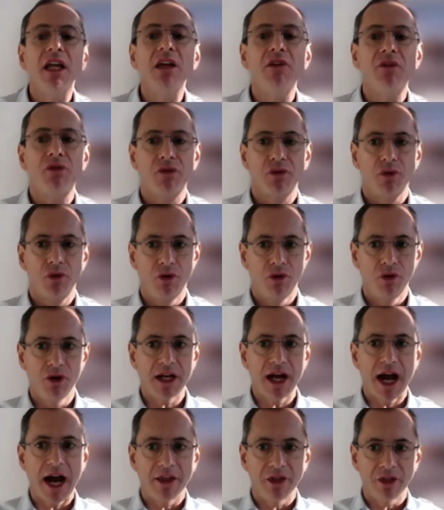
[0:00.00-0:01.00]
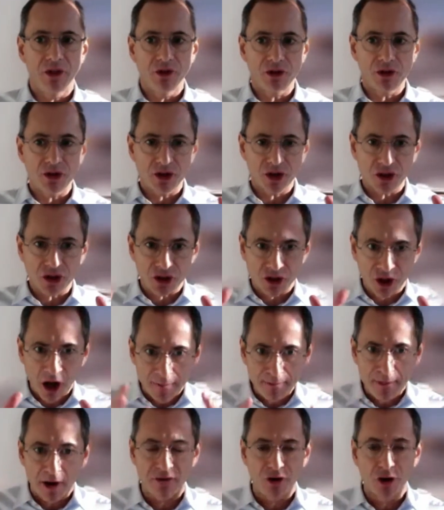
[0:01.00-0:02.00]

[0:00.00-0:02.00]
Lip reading: if you look at the sum of